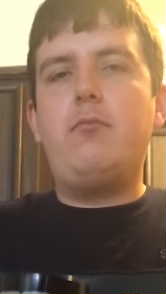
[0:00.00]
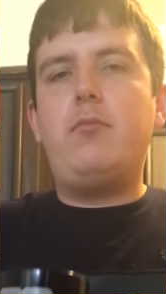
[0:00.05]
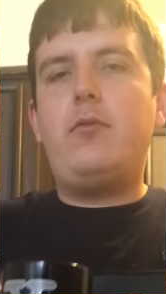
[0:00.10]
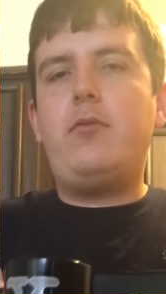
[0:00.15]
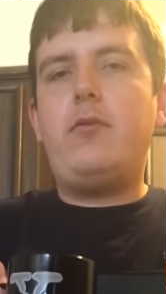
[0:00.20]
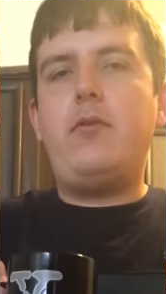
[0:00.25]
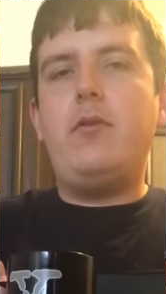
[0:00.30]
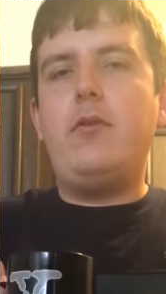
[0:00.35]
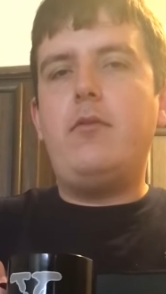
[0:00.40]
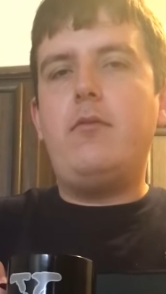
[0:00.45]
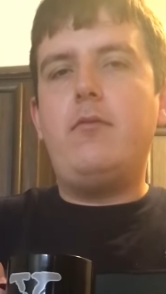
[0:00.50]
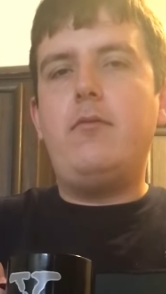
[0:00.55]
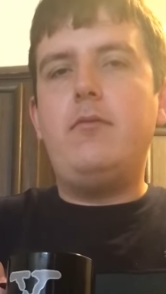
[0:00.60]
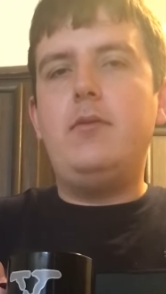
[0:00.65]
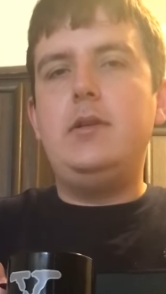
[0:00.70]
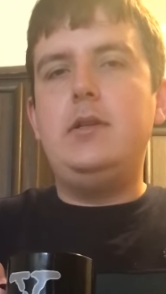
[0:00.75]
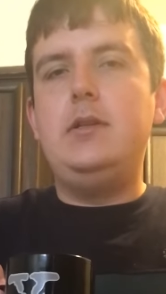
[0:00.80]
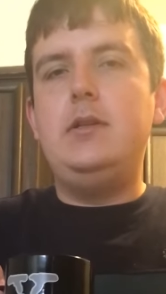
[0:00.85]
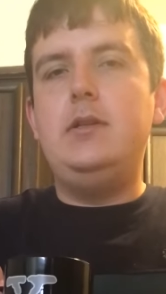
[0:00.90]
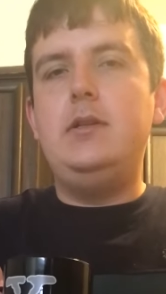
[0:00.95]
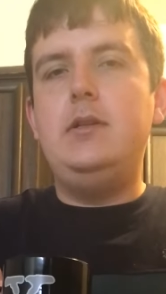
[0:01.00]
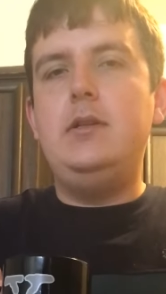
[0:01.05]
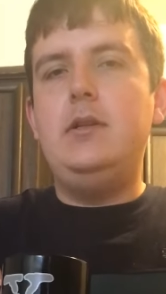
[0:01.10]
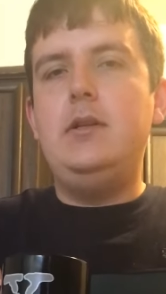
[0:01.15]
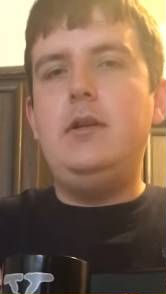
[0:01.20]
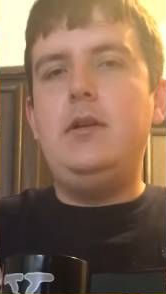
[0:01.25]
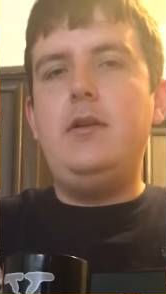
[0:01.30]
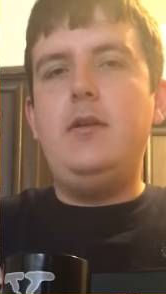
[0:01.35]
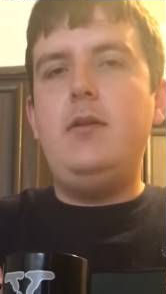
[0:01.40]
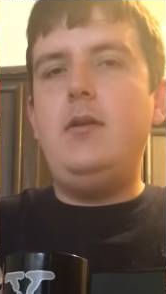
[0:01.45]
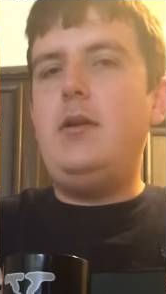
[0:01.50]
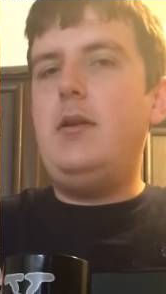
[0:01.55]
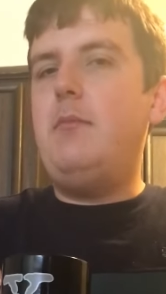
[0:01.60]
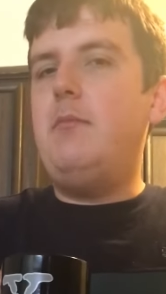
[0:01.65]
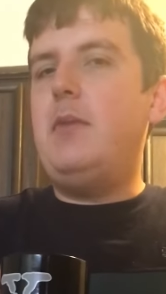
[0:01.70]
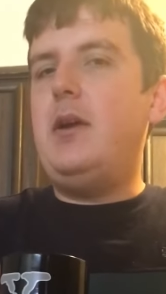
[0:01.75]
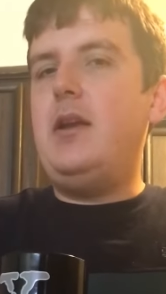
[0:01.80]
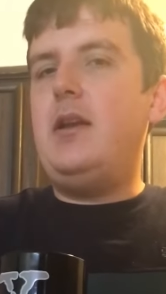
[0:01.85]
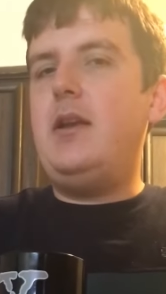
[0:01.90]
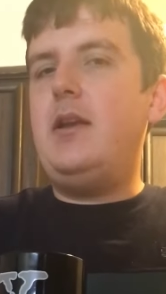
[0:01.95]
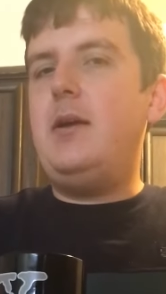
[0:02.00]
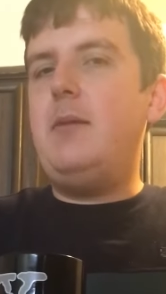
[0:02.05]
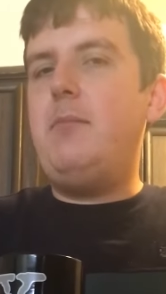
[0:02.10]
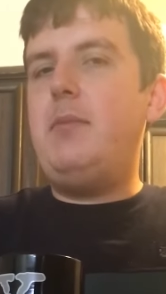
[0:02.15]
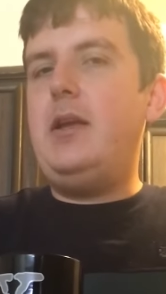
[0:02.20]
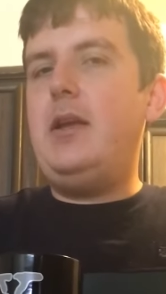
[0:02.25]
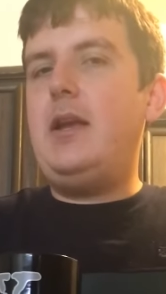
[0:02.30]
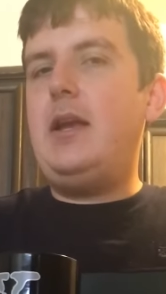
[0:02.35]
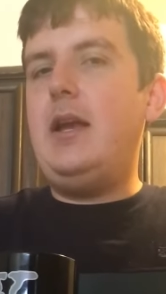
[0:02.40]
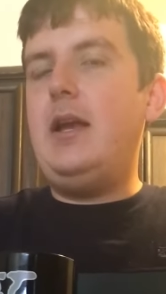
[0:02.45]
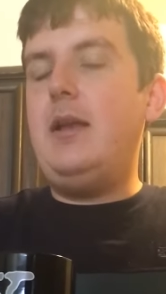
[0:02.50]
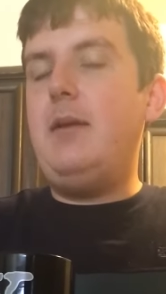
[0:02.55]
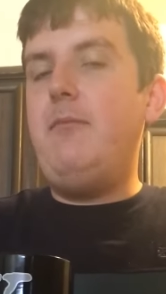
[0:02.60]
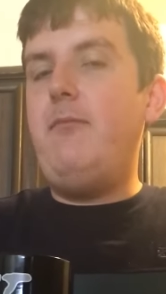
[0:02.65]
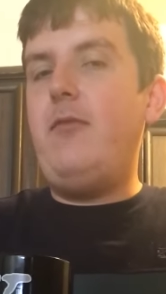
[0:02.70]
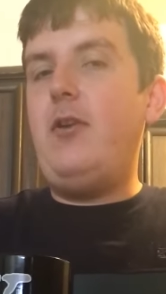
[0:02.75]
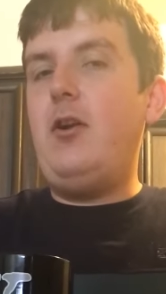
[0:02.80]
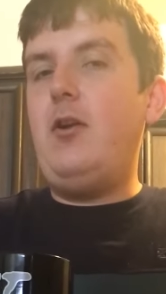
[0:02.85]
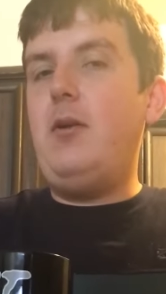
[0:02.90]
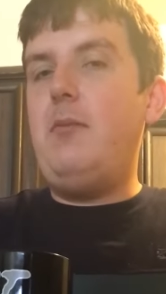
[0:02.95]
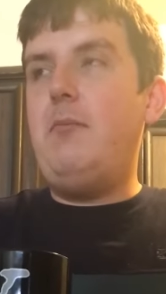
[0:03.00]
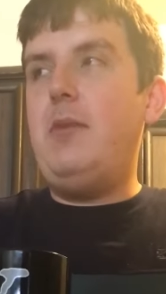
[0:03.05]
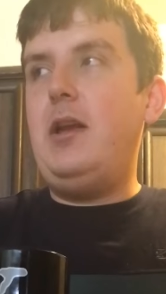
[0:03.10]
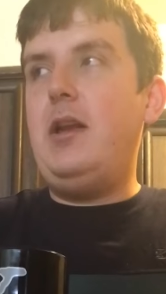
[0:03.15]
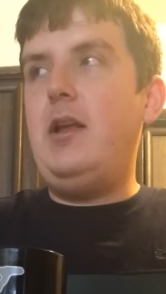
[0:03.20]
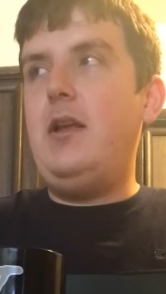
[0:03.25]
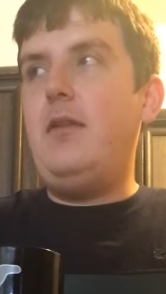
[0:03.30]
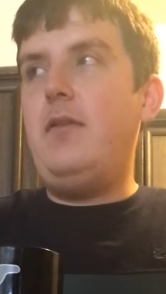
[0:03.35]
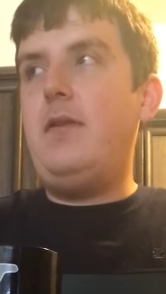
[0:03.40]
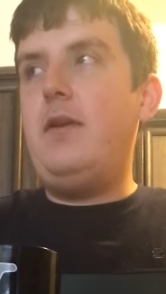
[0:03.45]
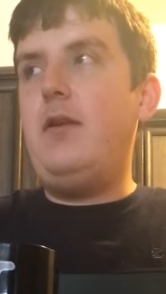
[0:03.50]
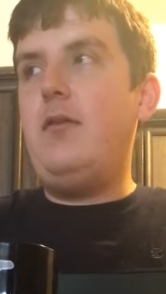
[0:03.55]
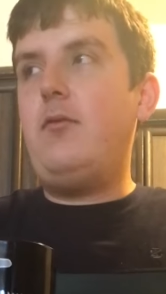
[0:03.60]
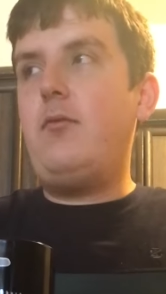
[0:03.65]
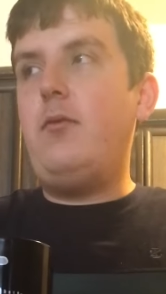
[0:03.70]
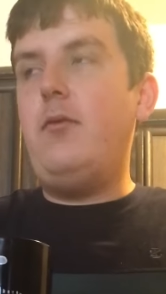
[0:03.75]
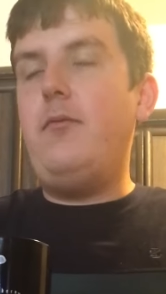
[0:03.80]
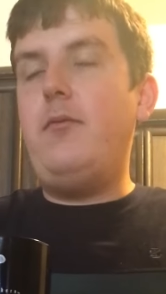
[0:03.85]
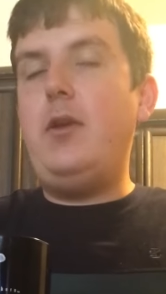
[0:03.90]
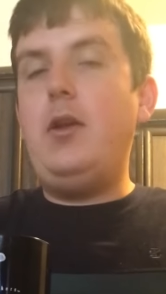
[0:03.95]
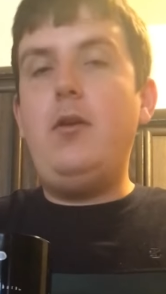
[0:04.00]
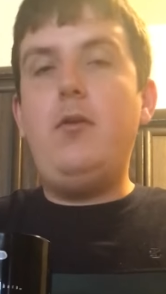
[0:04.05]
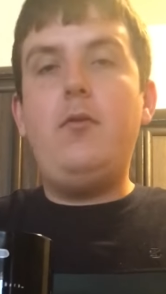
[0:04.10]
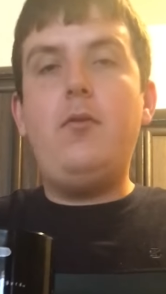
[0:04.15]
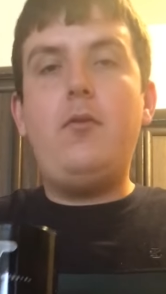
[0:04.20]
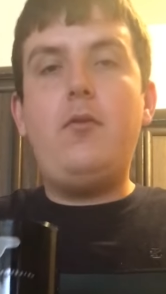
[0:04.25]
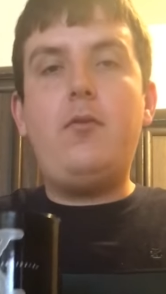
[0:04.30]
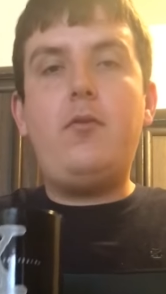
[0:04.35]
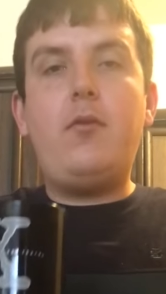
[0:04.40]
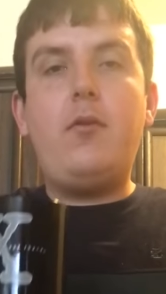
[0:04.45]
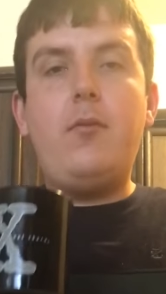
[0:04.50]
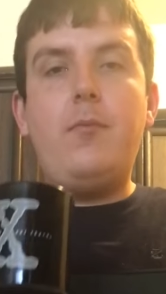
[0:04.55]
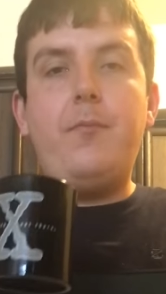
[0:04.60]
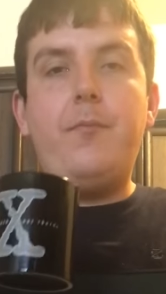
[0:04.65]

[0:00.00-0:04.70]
So you might not be getting very many of these reviews.